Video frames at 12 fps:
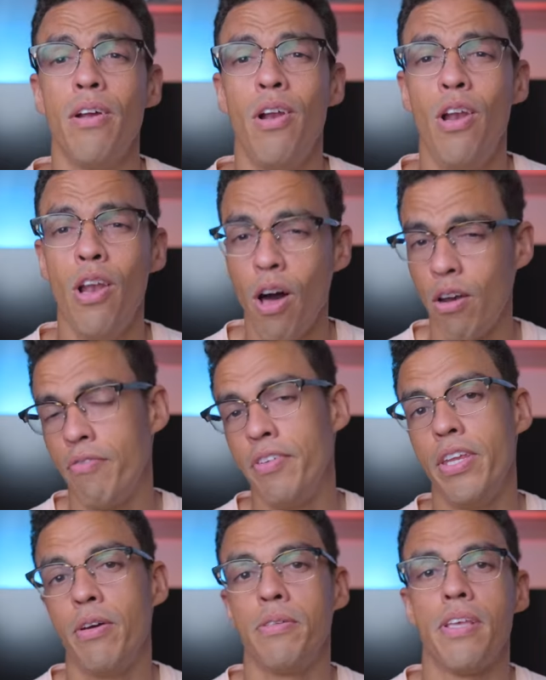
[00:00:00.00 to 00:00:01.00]
are a lot of
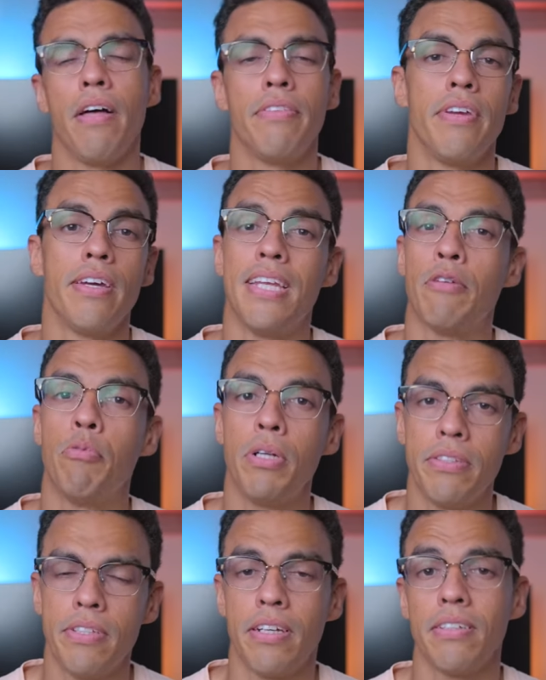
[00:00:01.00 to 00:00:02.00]
videos out there that will
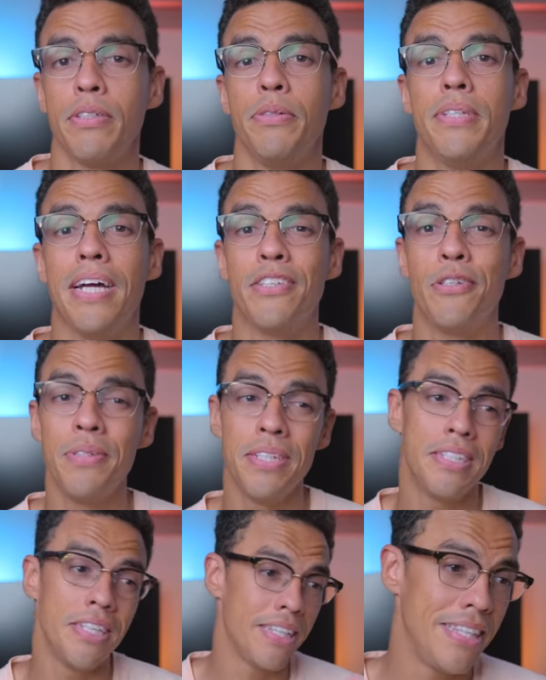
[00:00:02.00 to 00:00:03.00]
tell you that you
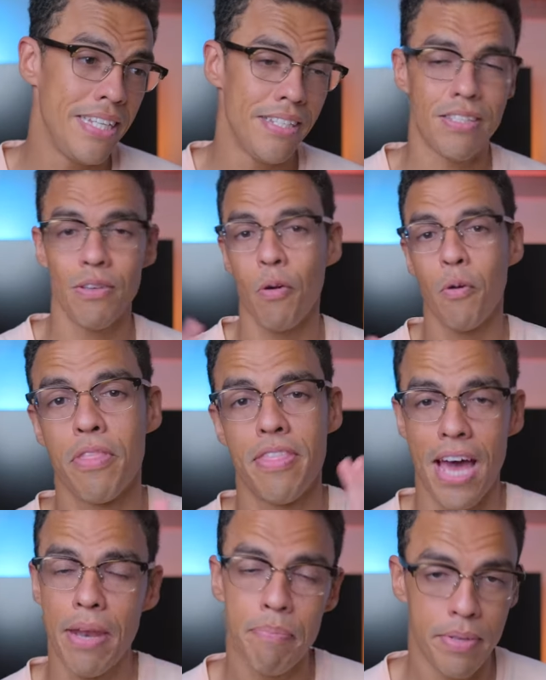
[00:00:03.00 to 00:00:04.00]
need this or
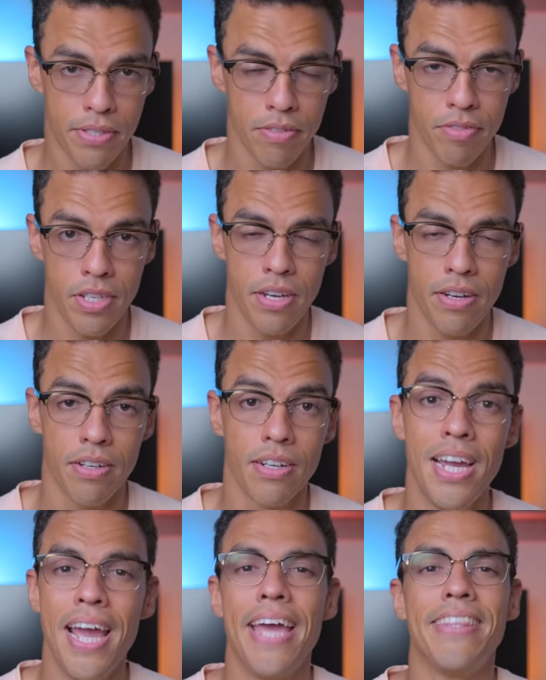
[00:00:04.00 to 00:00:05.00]
that piece of gear
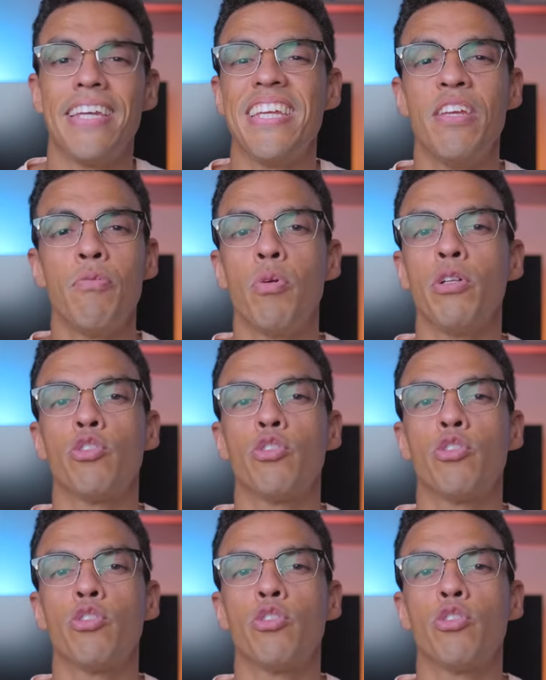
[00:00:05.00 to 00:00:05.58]
and that it will